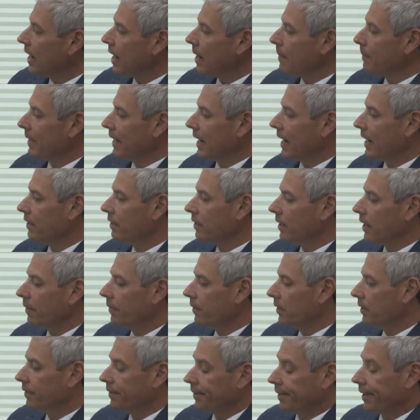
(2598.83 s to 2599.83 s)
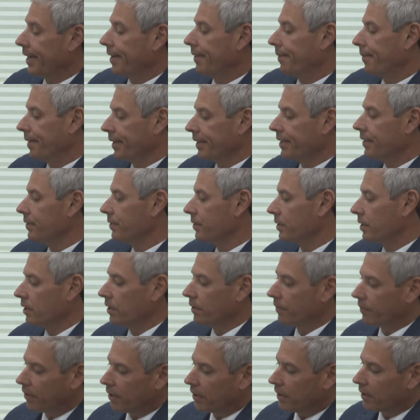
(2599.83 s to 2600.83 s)
I mean, I, I, I don't want this to
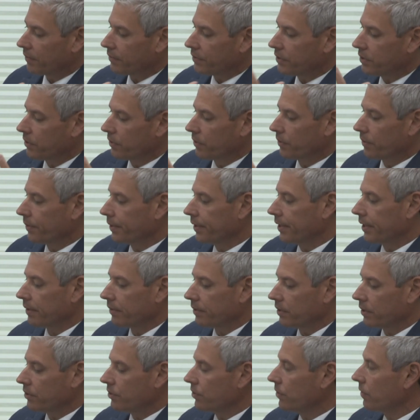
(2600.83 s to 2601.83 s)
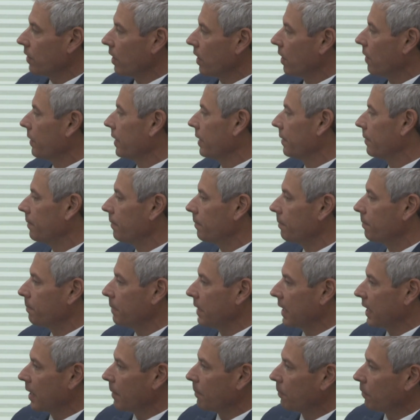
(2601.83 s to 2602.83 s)
devolve to you know, did you go and
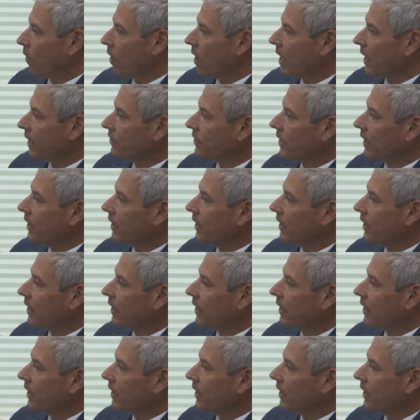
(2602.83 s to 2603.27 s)
pick up rocks?